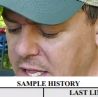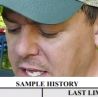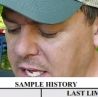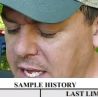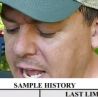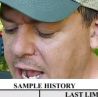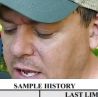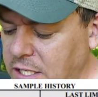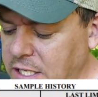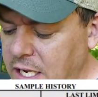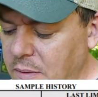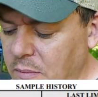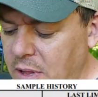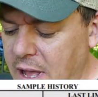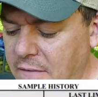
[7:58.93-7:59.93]
the
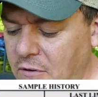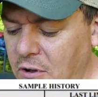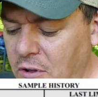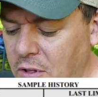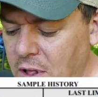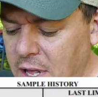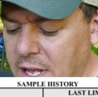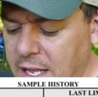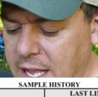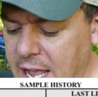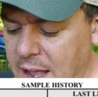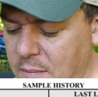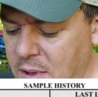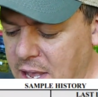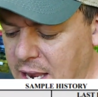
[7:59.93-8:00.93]
calcium level
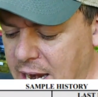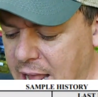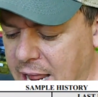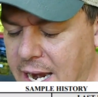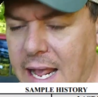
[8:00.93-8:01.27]
came in at